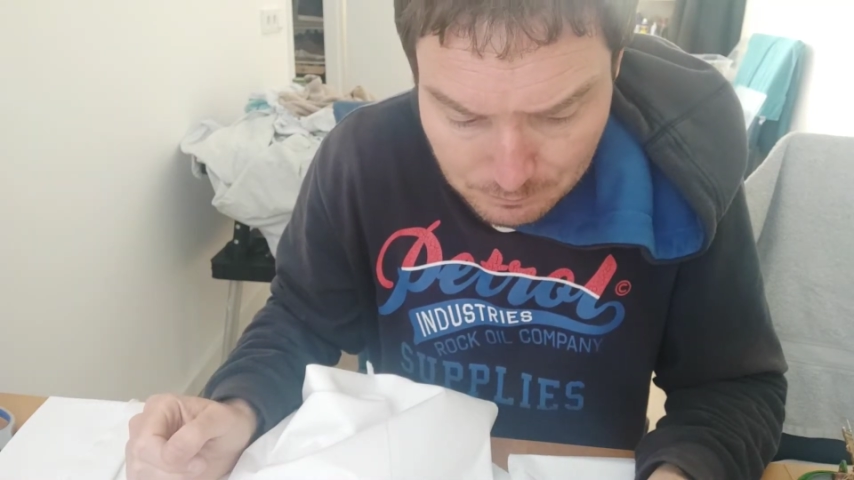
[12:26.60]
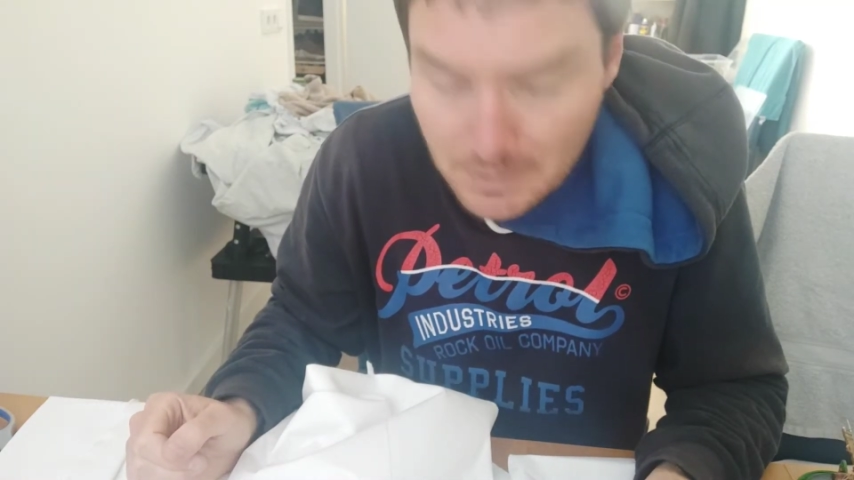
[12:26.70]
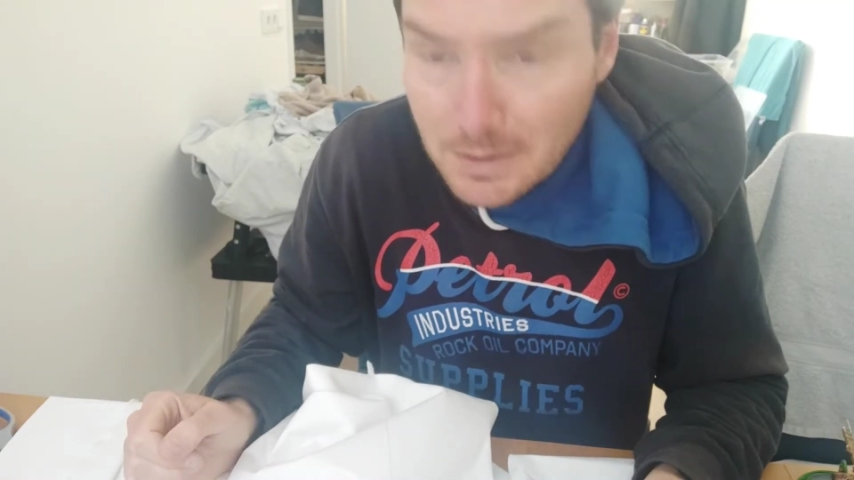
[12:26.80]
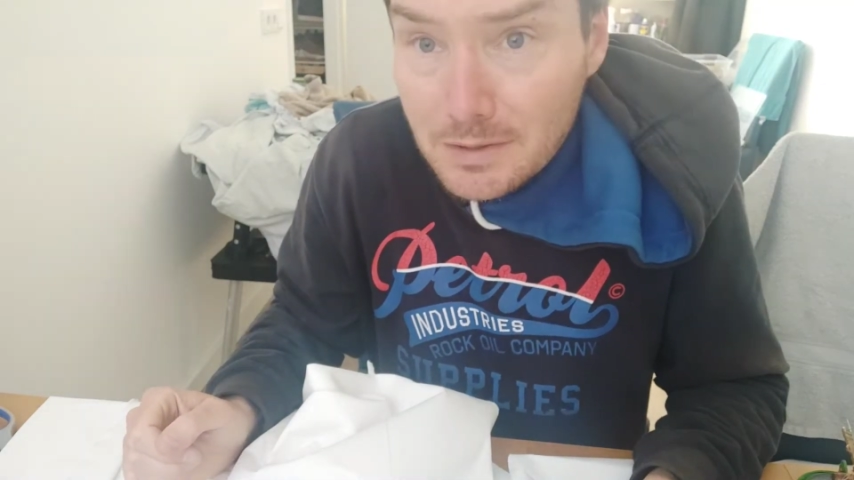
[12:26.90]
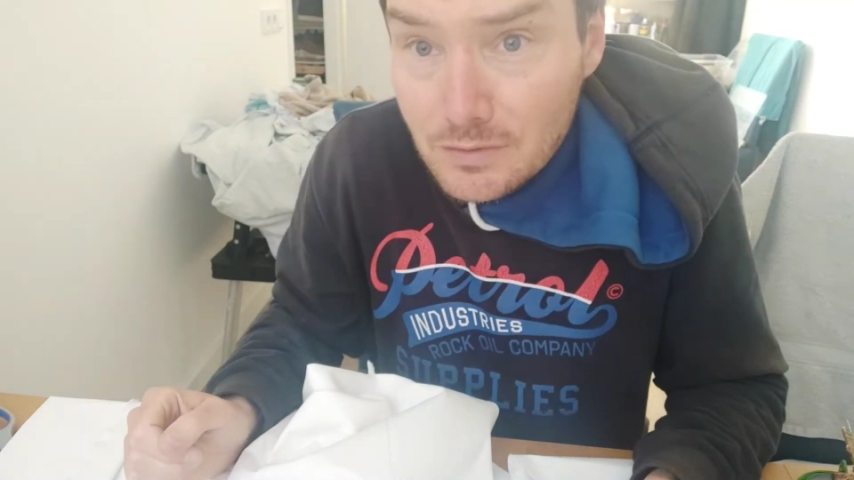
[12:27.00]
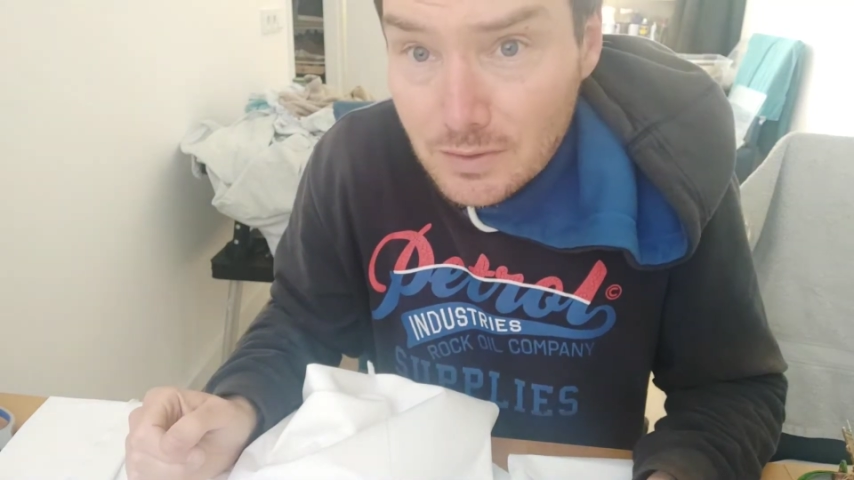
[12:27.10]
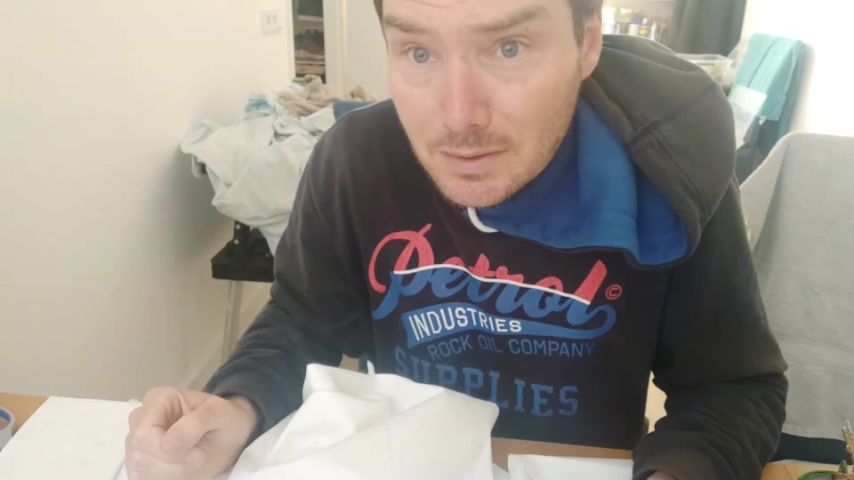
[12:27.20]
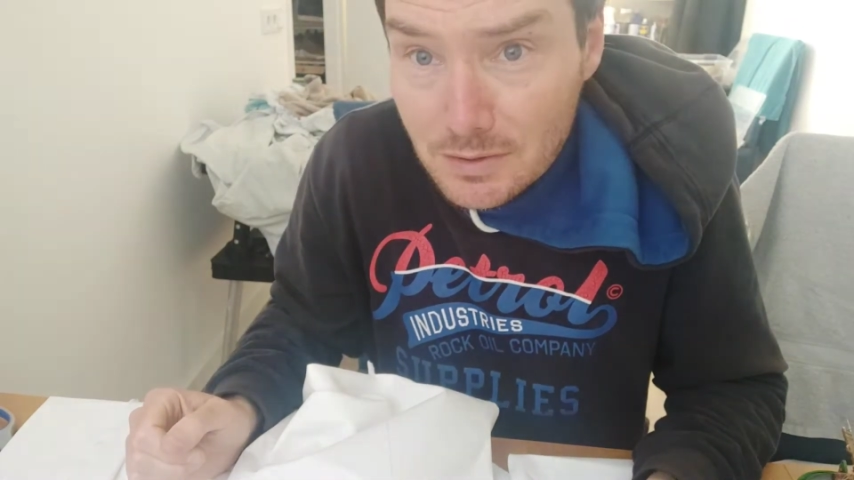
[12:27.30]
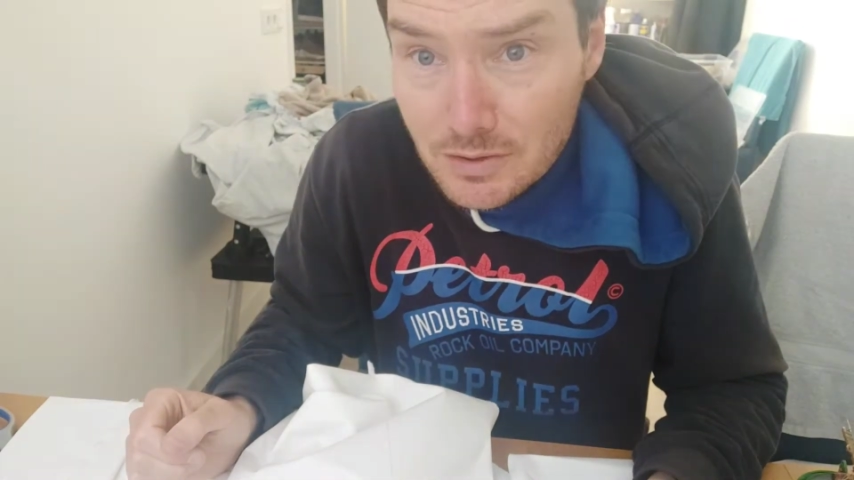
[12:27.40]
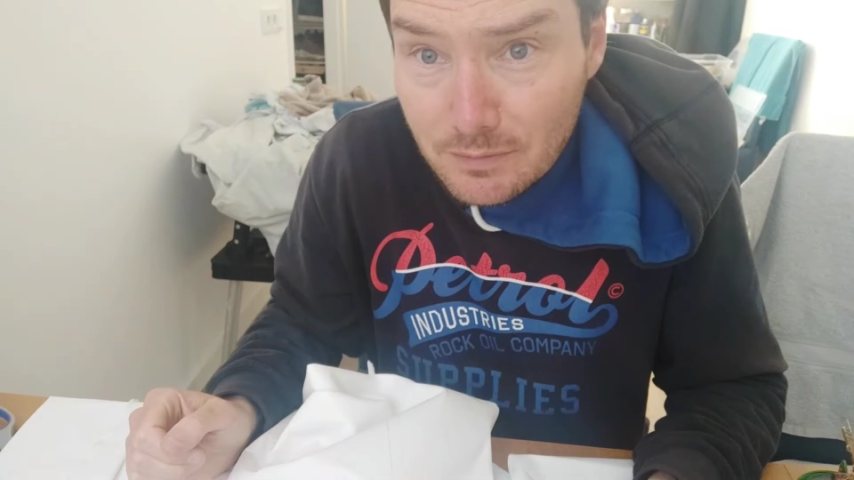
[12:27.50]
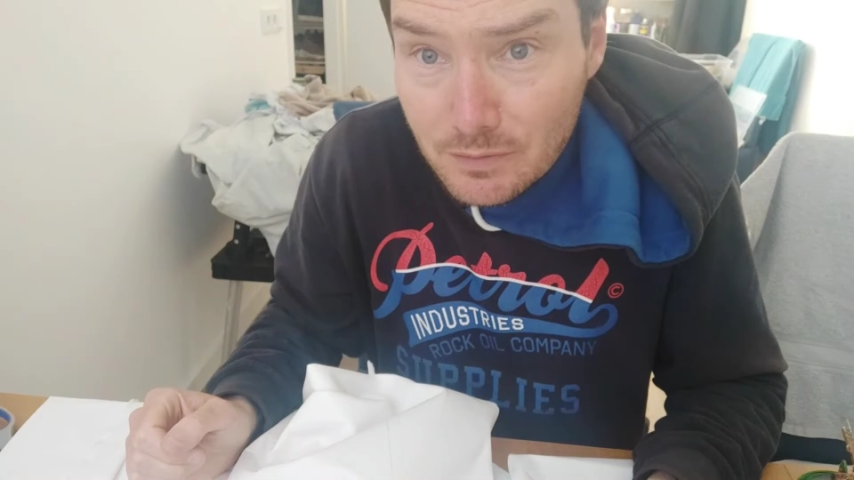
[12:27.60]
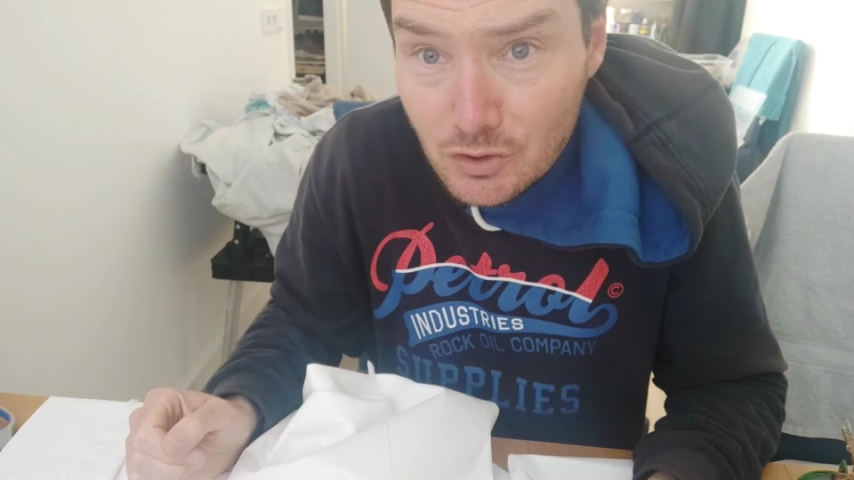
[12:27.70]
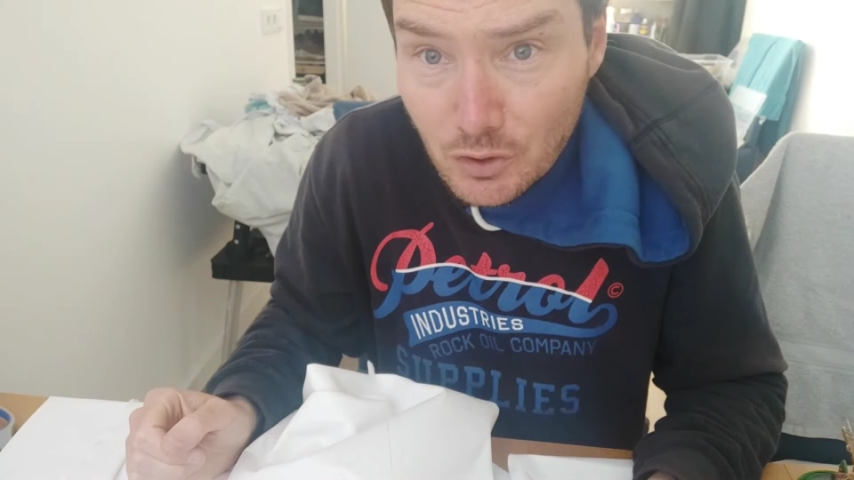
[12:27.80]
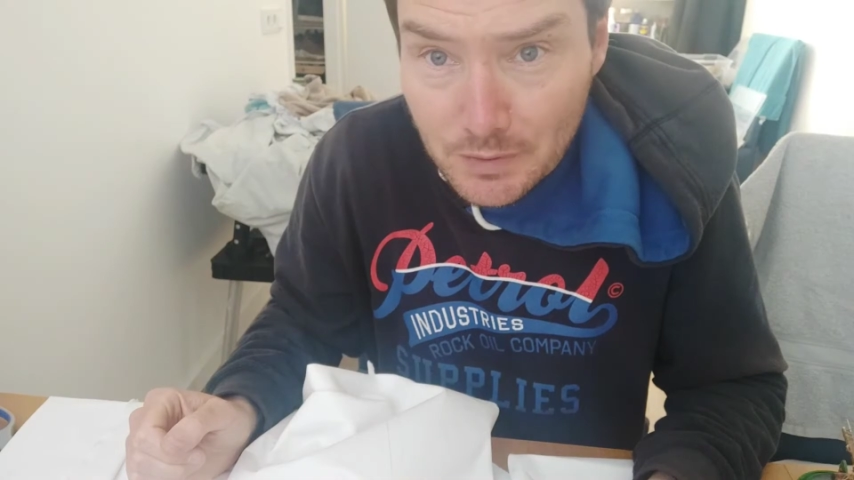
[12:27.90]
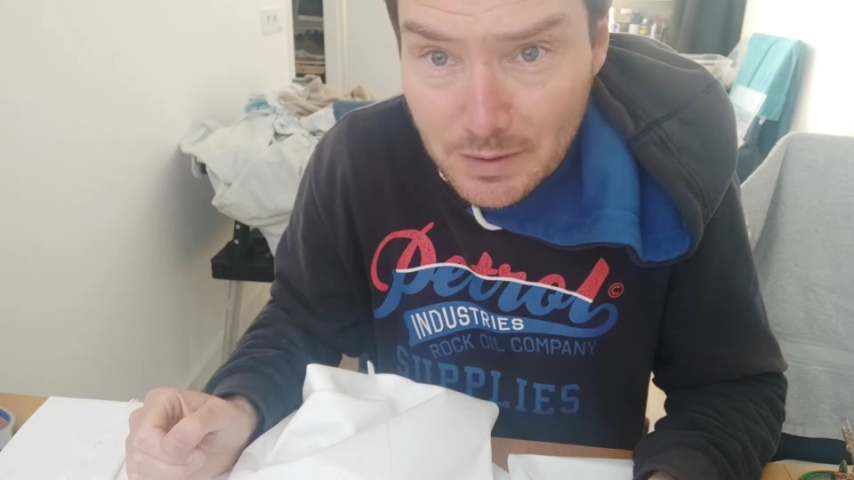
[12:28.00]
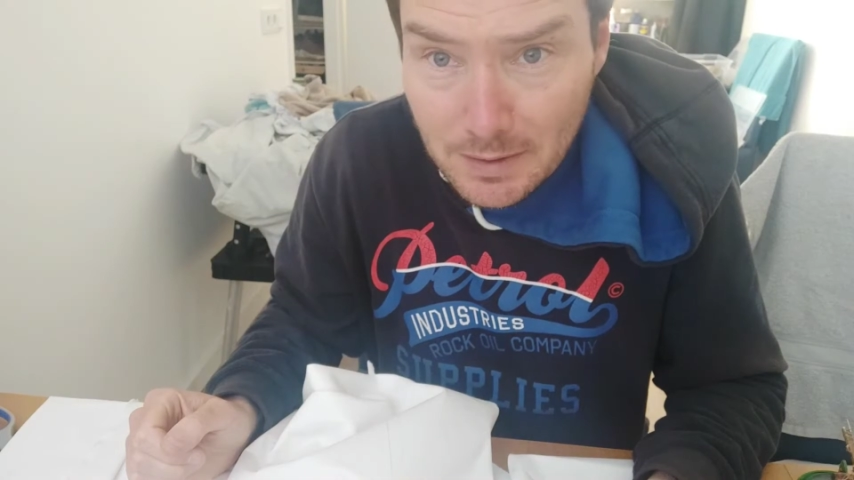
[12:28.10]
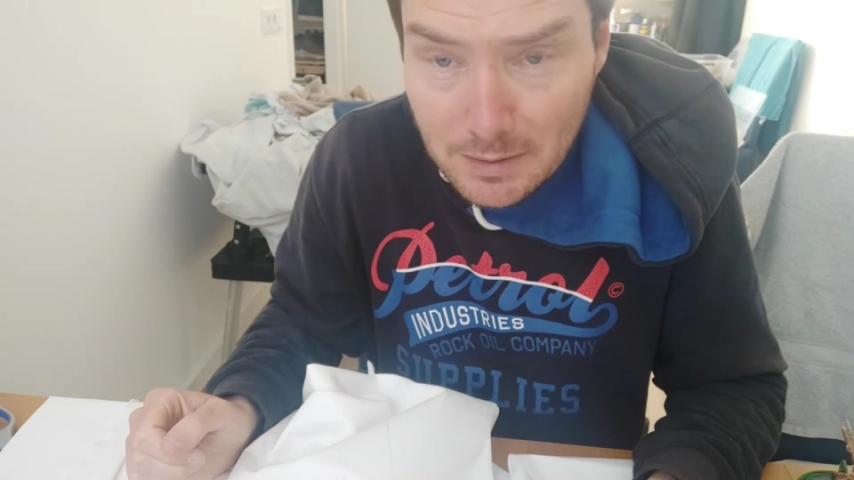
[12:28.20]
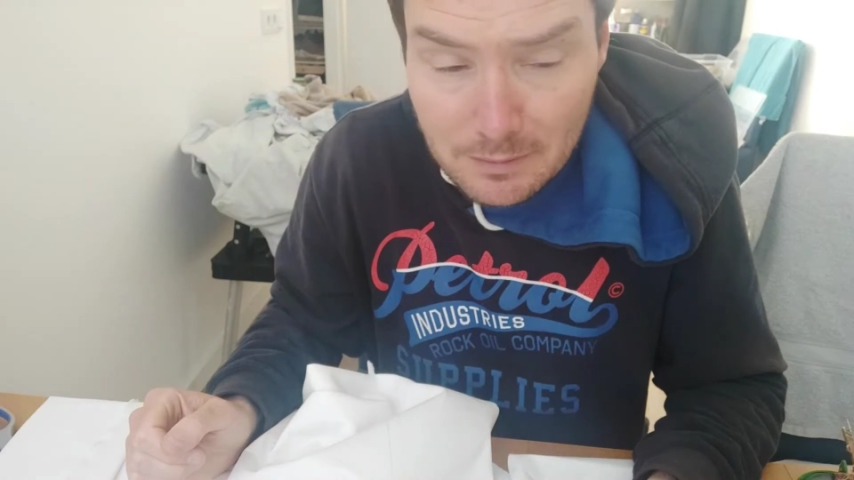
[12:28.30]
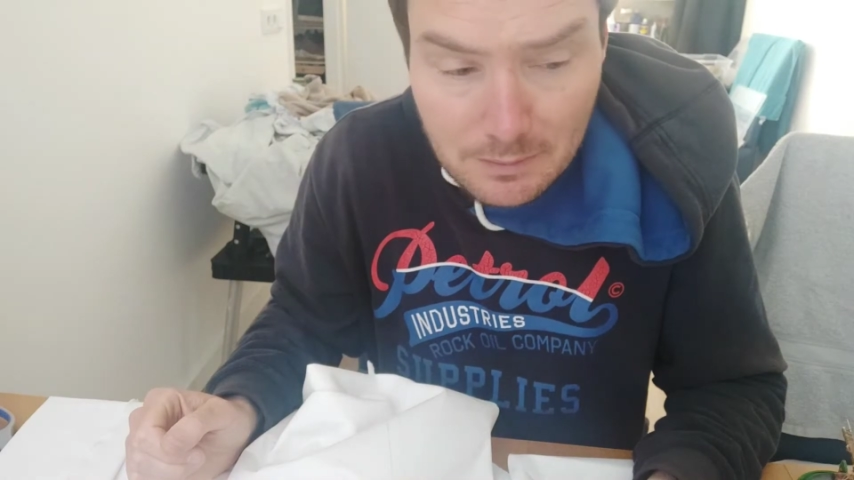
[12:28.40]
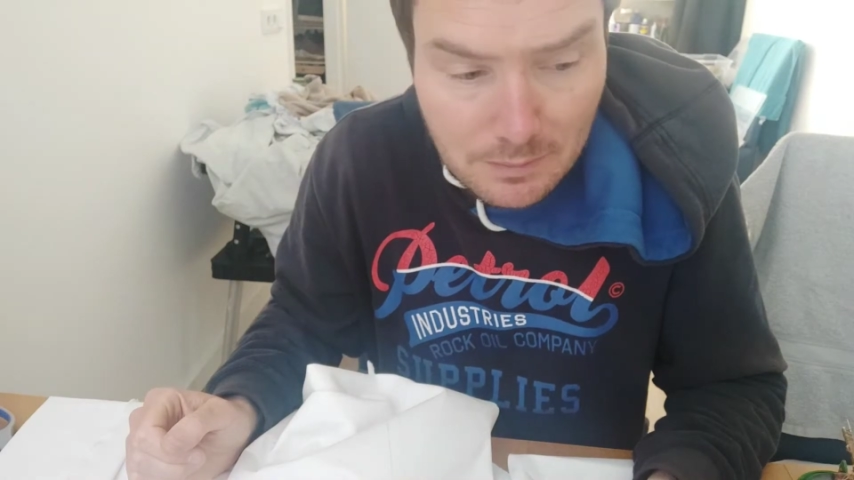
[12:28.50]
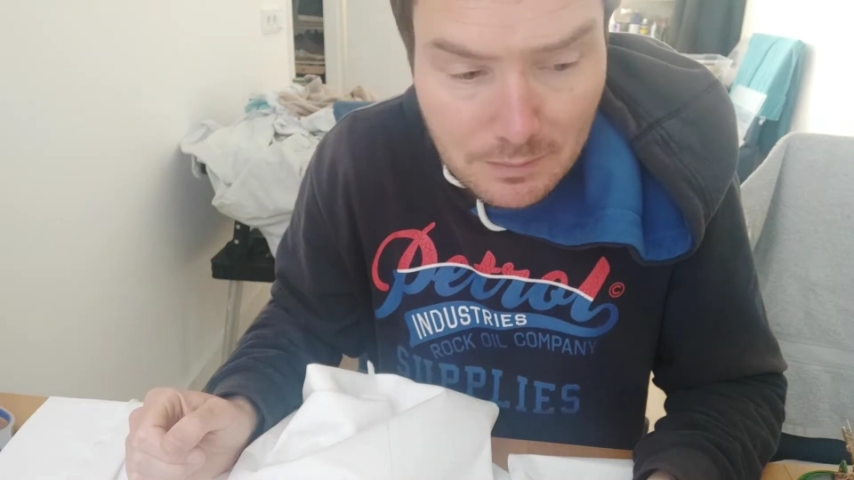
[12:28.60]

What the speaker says: But at least let's give it a shot again and